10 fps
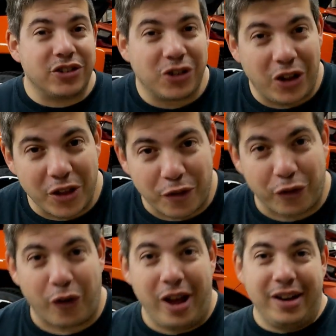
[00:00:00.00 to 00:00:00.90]
installed the
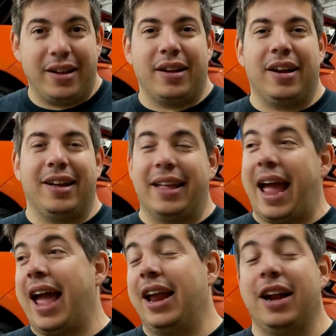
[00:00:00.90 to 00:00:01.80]
front
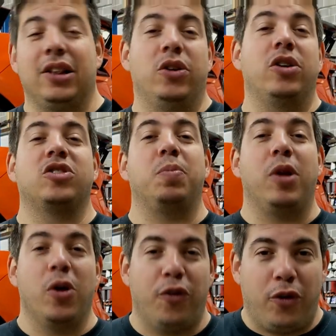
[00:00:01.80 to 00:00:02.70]
and it looks
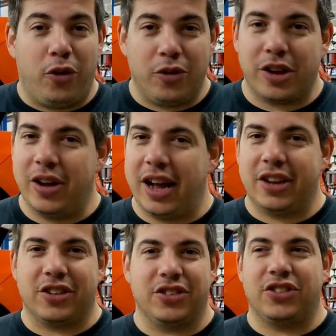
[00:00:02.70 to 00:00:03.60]
beautiful. You
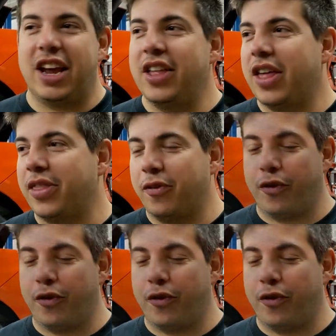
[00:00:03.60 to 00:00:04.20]
guys can see that the